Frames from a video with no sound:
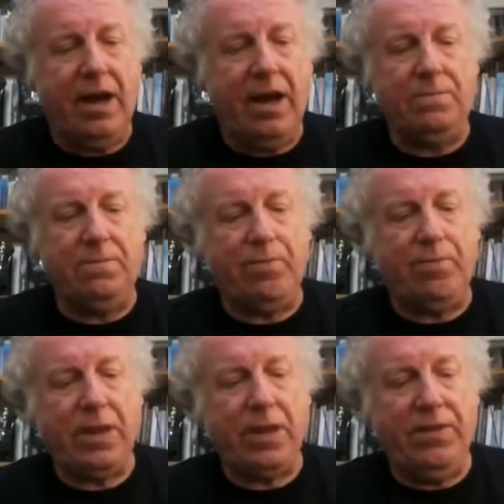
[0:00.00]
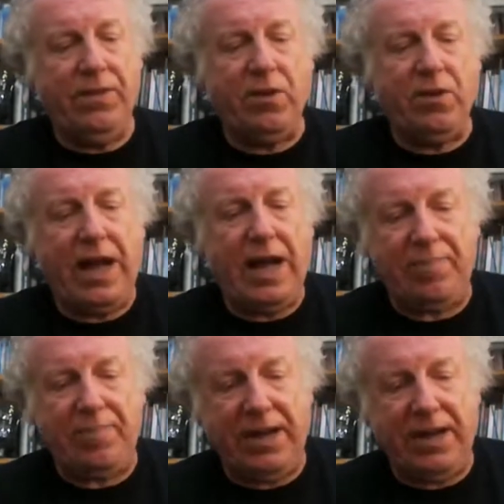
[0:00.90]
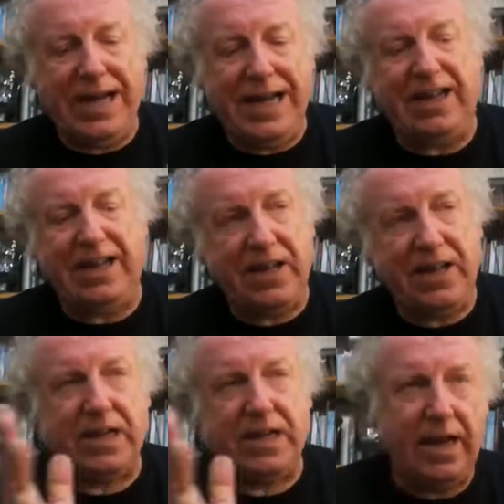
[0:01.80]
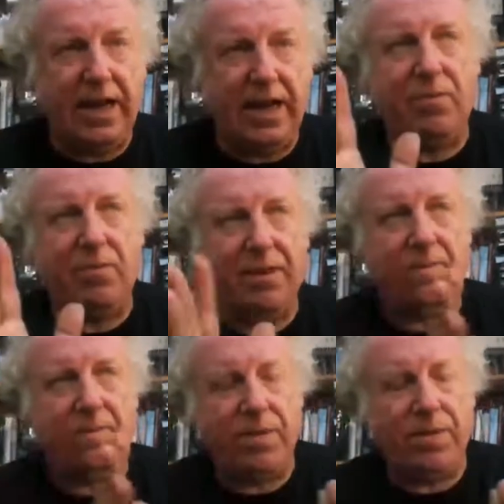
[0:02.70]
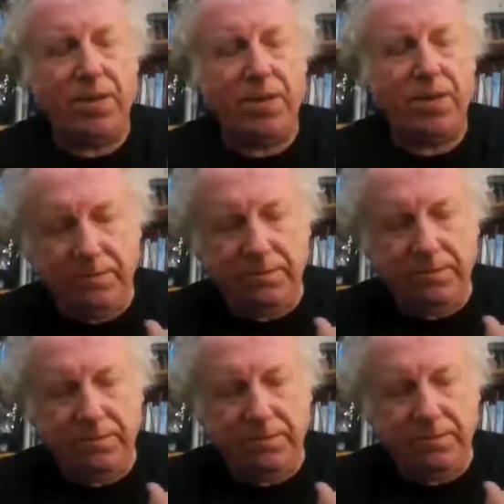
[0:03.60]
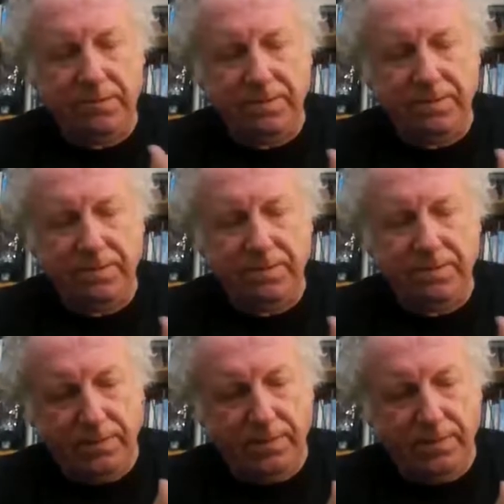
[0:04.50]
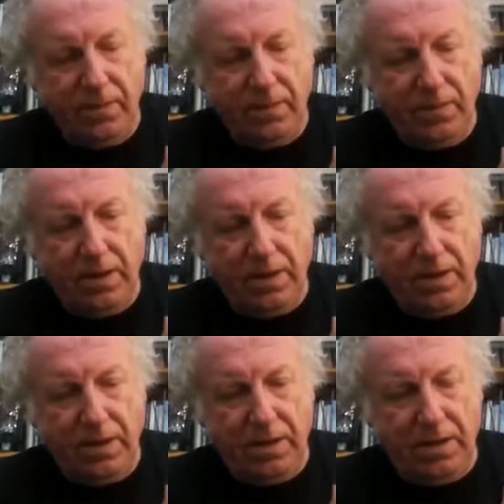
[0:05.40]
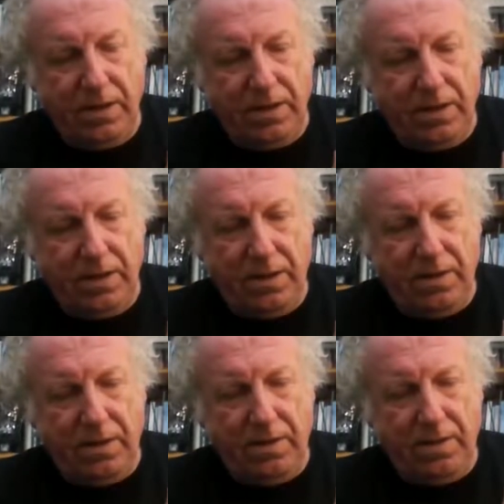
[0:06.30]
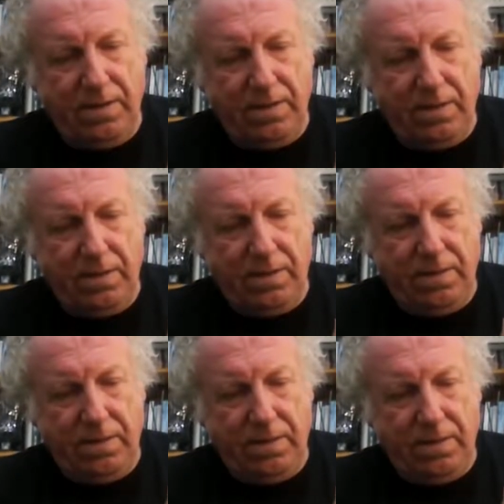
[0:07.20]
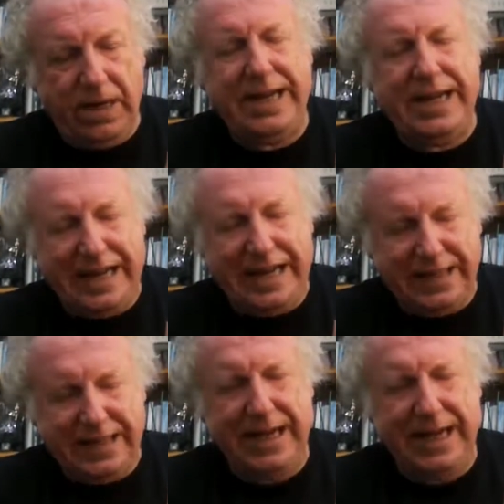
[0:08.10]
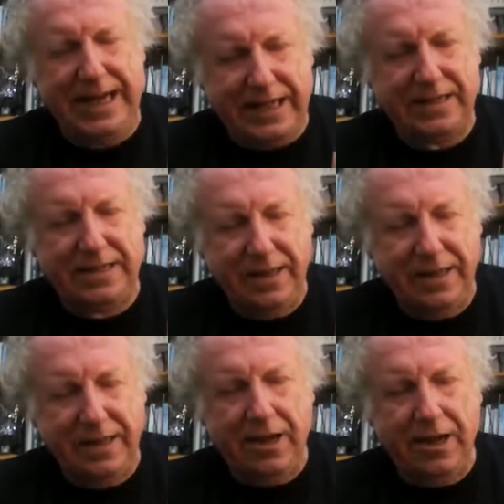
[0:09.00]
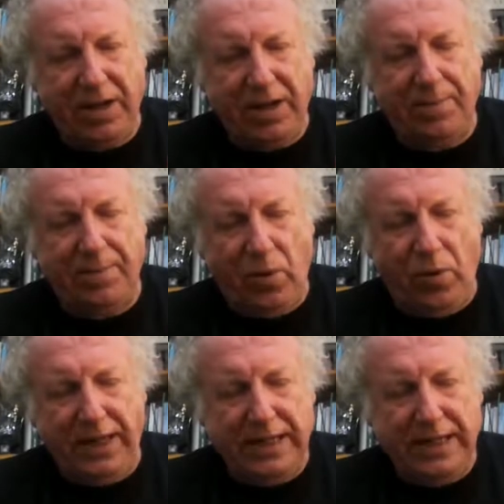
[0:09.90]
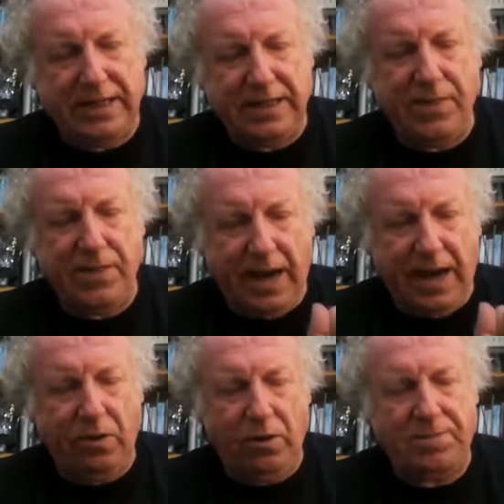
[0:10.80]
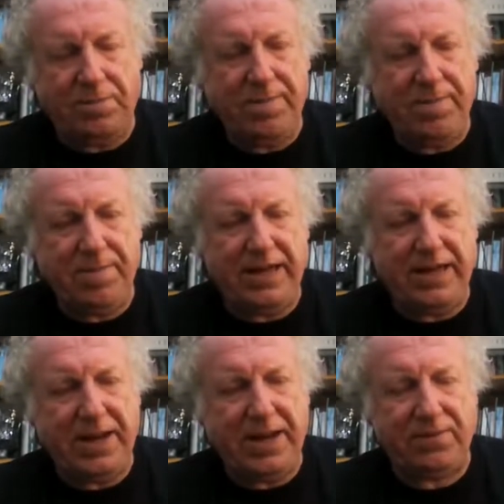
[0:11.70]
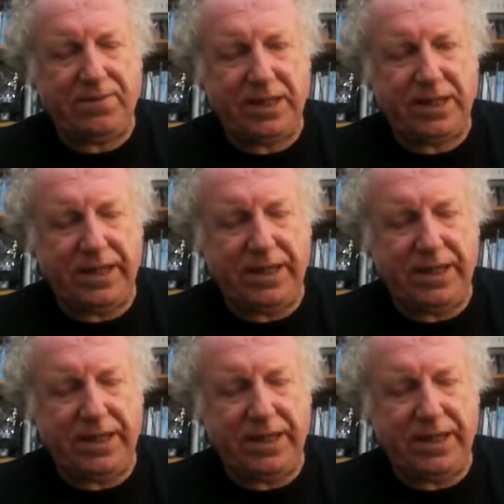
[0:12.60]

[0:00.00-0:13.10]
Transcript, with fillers: Uh, okay, but this this this is not this is not something that actually happened. This is just some fears that this person had, yes, correct? Yes, it is. But the point is, I lost my main speaker for Sunday evening